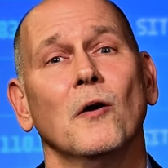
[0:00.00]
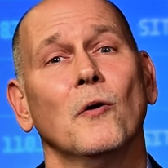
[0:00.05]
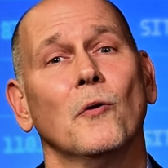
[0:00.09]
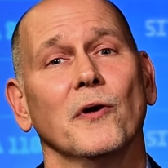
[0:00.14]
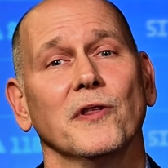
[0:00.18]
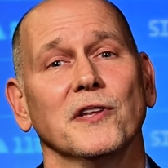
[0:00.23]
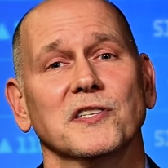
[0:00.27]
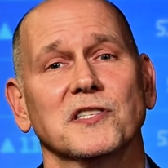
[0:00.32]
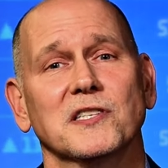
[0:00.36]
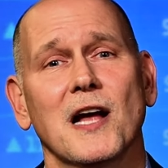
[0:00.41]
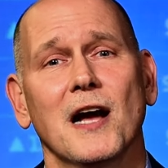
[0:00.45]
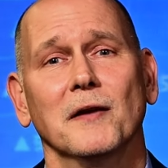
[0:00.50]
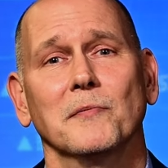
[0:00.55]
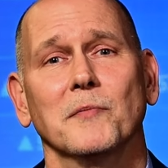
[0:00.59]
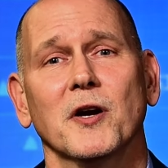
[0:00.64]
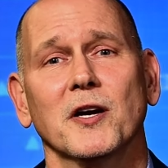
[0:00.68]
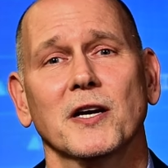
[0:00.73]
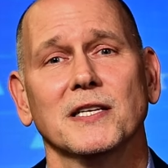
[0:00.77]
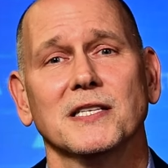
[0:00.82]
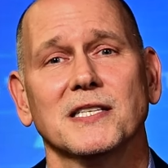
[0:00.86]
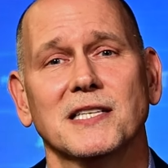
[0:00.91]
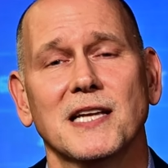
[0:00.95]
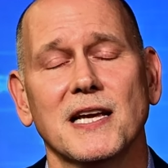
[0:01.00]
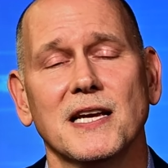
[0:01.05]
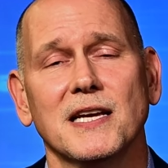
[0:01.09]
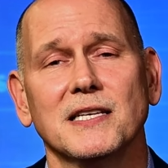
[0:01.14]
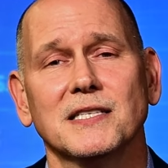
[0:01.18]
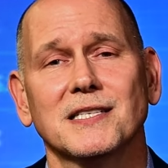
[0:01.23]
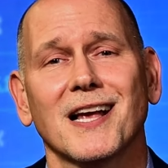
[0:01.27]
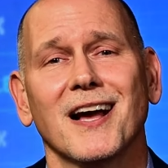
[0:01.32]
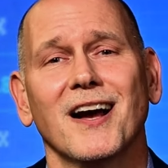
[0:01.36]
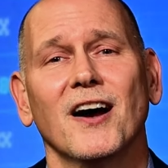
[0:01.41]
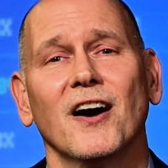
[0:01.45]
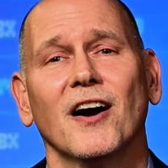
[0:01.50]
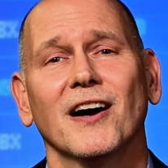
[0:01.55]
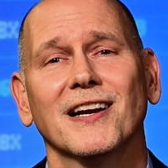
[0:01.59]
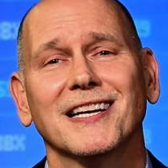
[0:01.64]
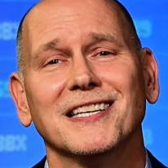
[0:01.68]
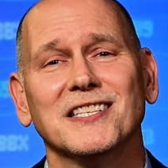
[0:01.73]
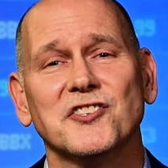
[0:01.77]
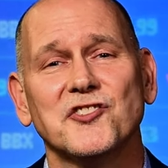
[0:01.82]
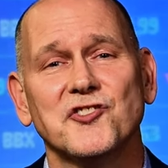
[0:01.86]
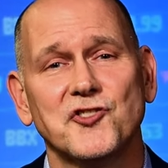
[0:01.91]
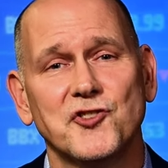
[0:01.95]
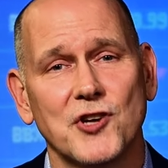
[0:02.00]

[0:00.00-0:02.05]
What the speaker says: while the stock market stays on its